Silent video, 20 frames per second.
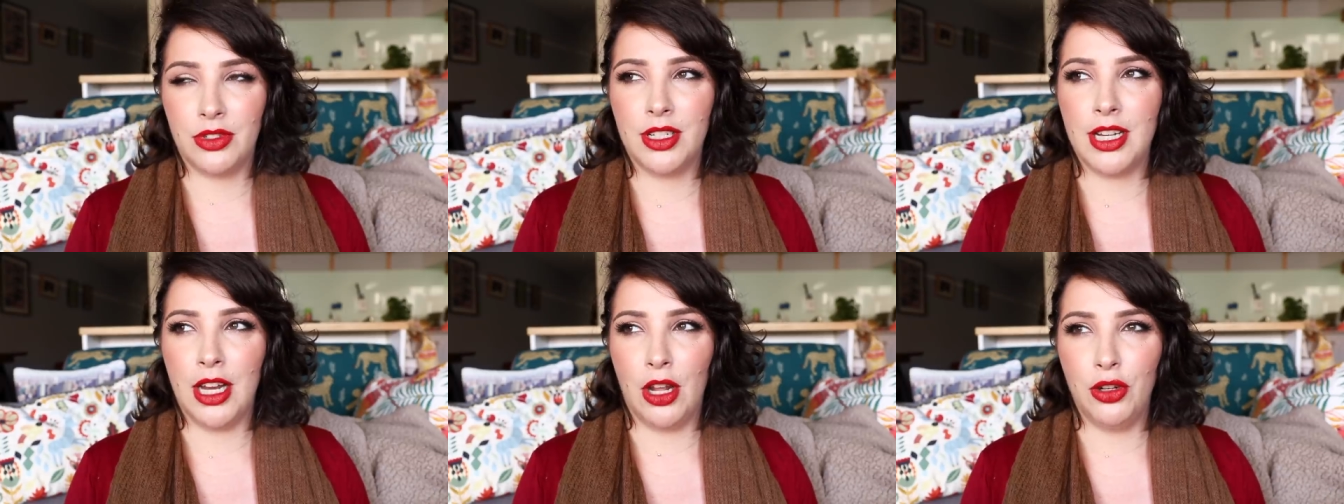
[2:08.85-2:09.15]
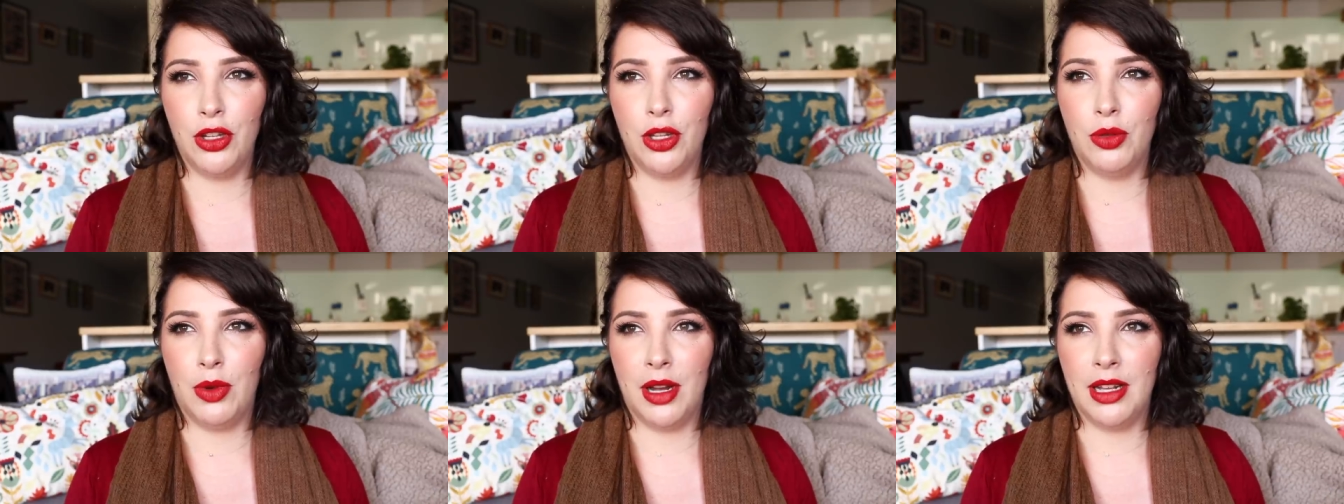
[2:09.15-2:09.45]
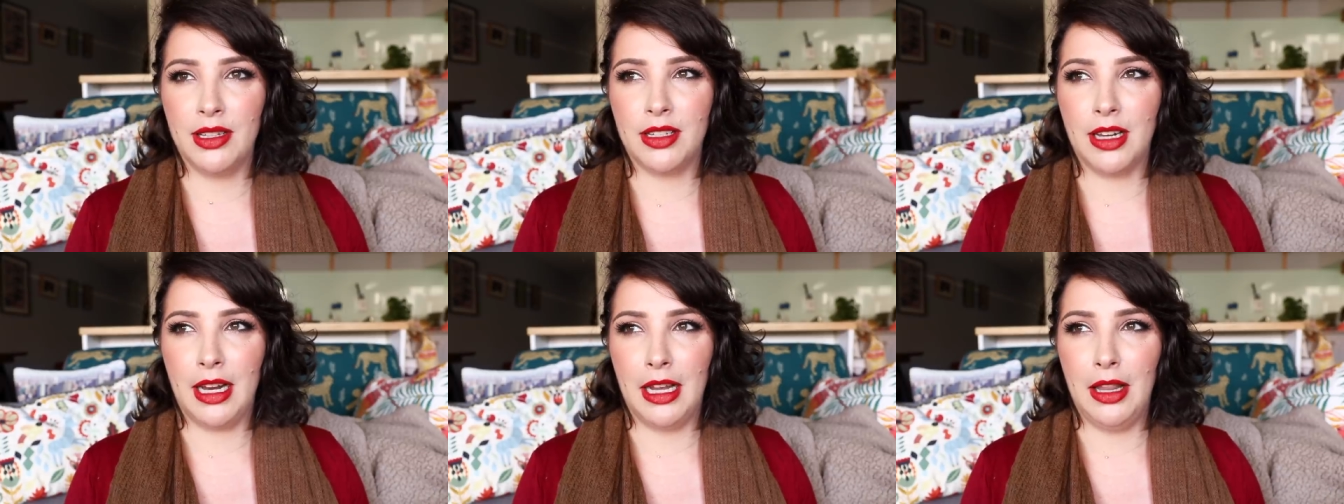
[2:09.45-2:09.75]
tell you the
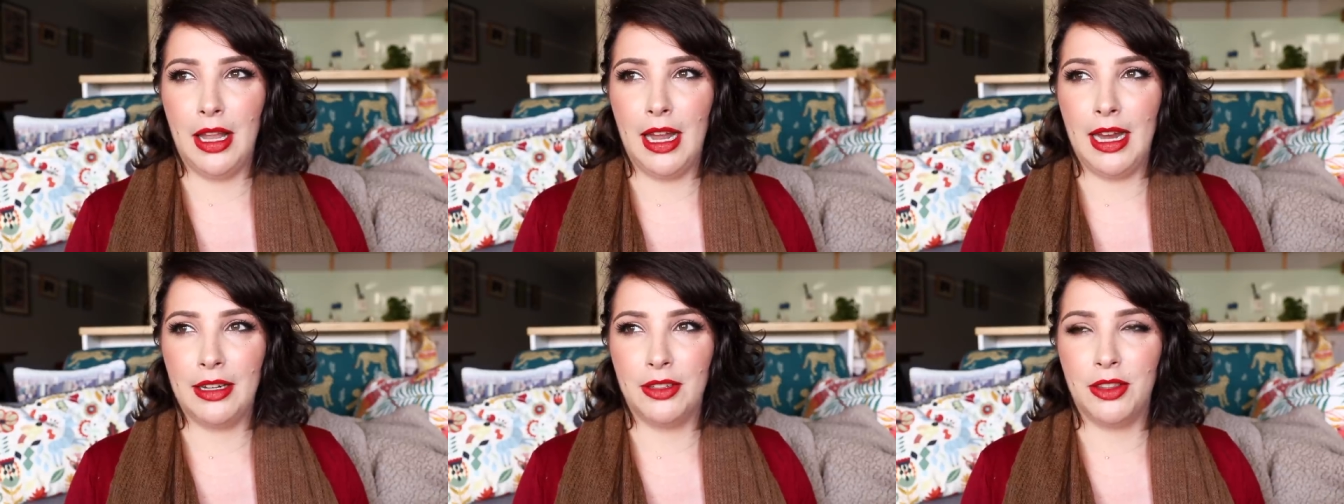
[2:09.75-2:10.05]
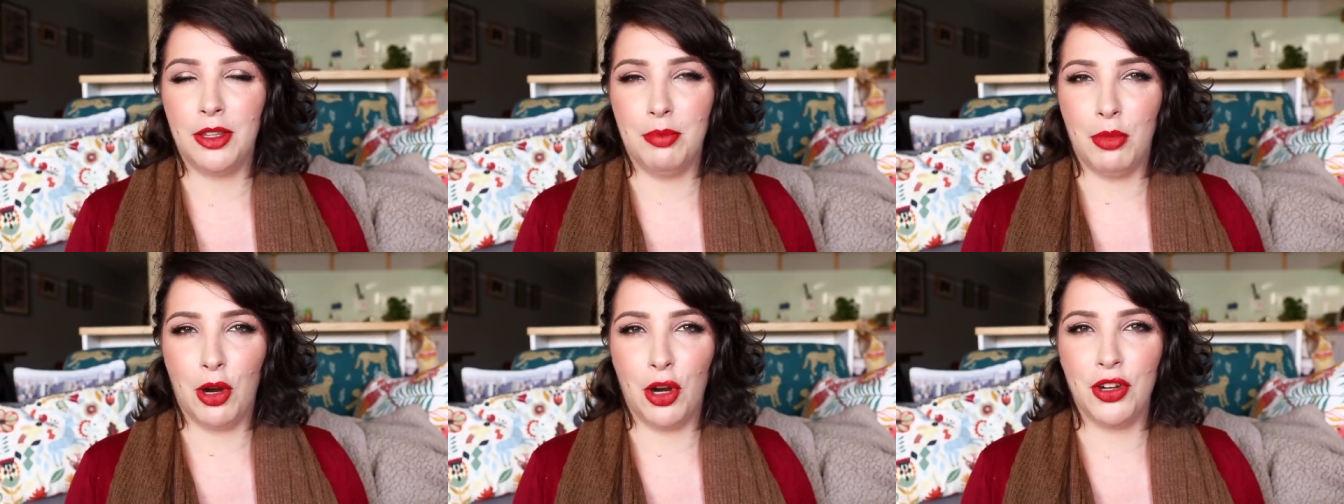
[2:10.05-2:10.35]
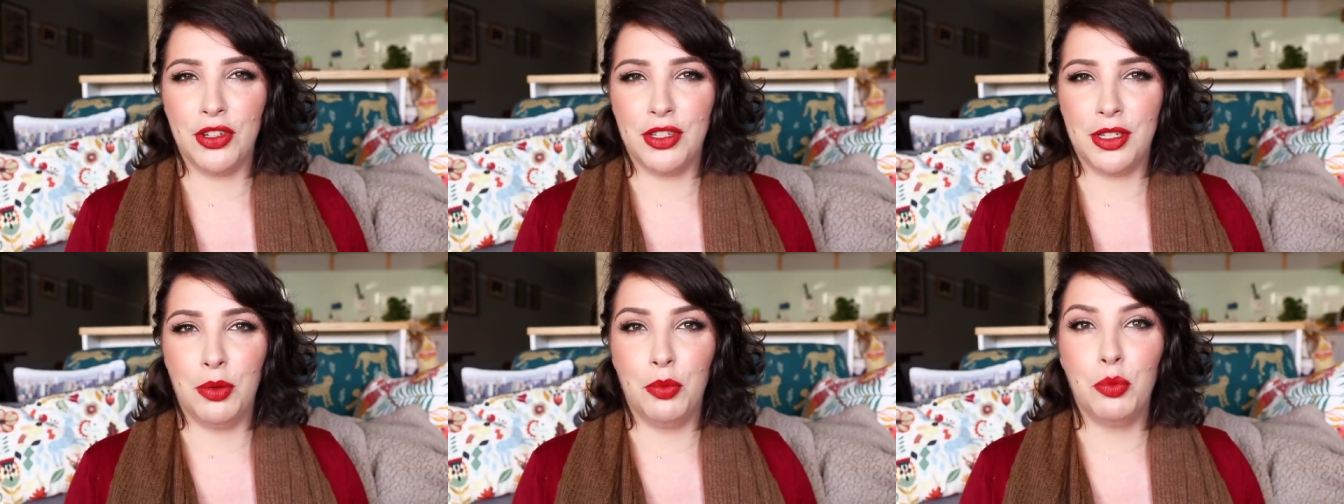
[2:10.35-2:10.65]
ones that I like the
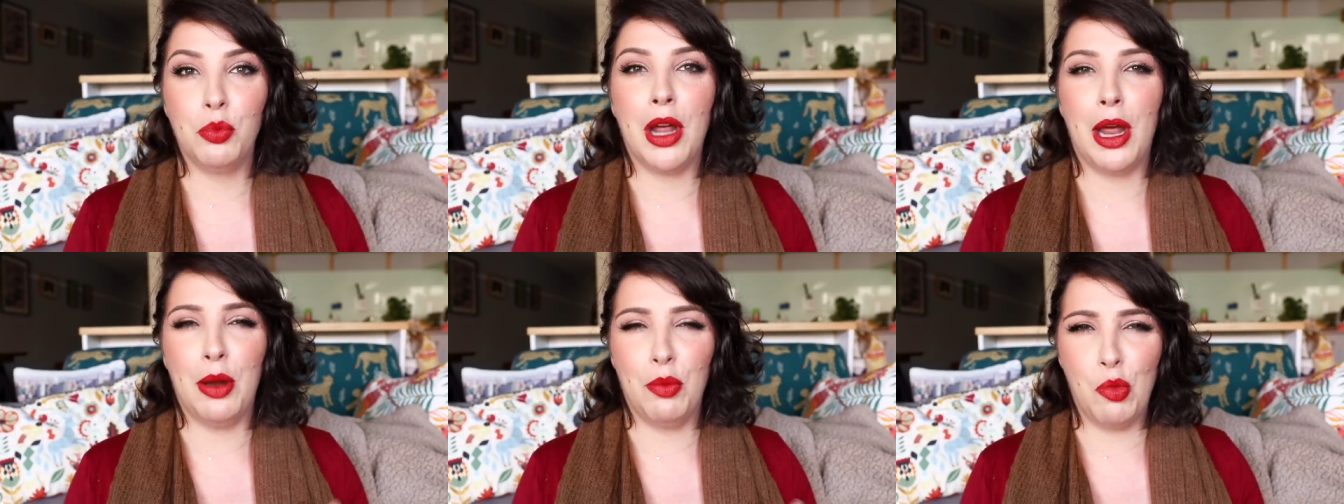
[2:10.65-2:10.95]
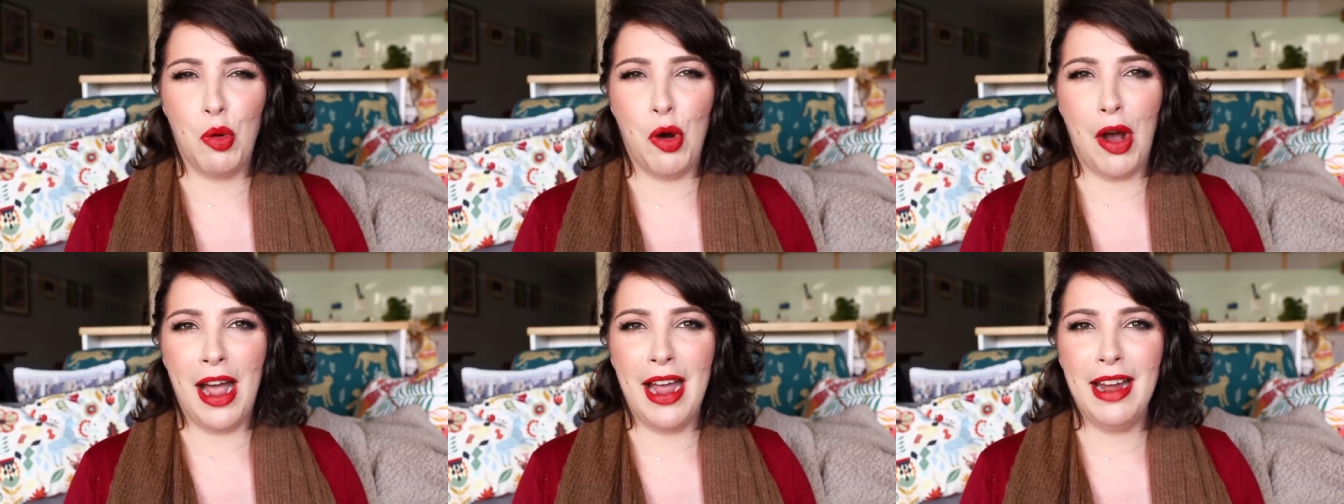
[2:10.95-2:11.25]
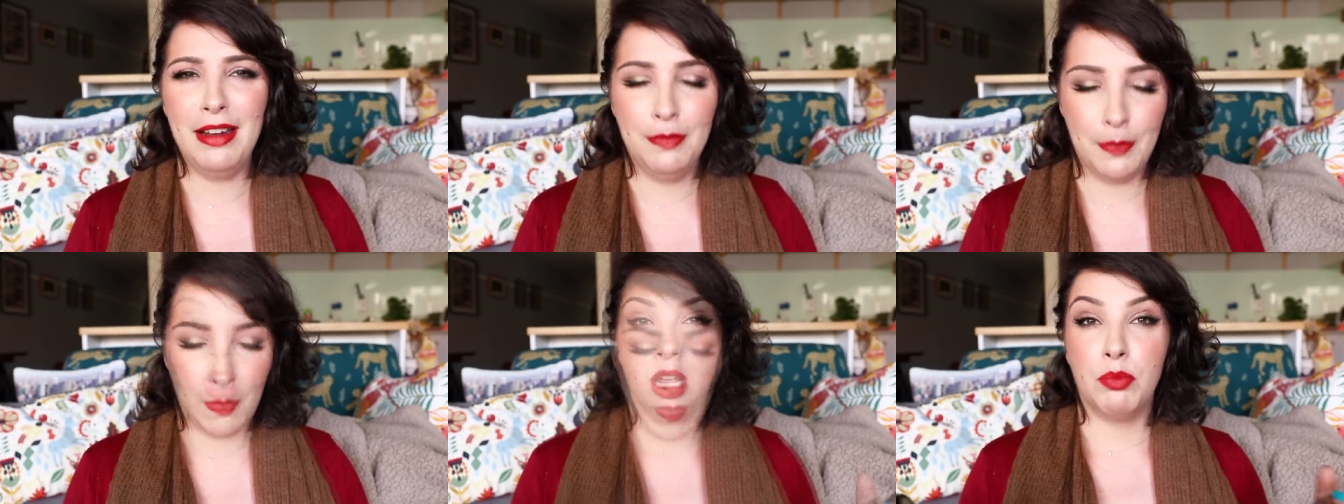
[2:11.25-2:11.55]
most and
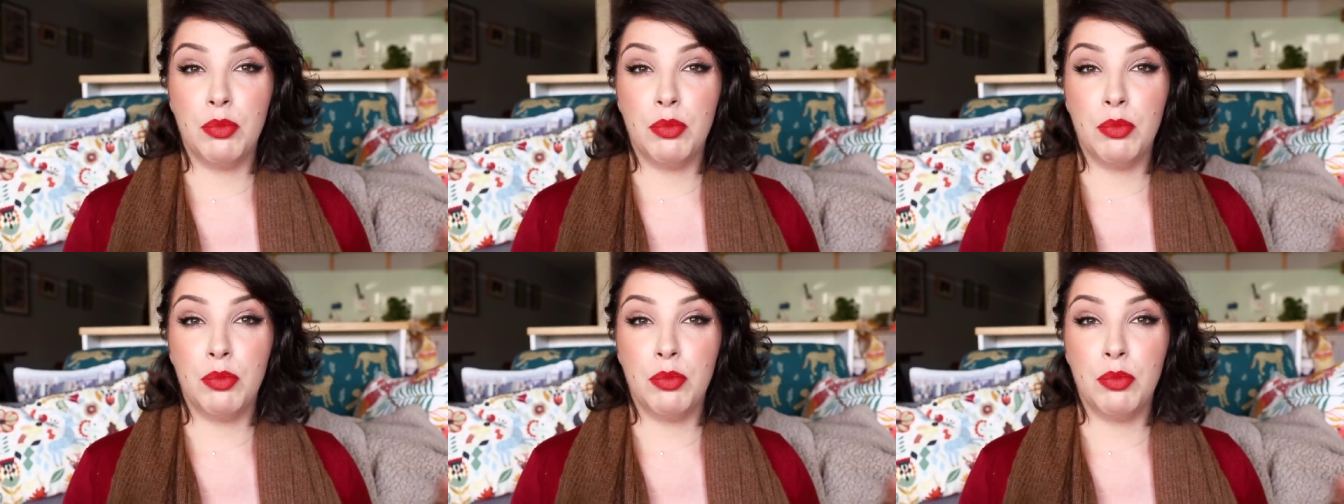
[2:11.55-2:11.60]
why.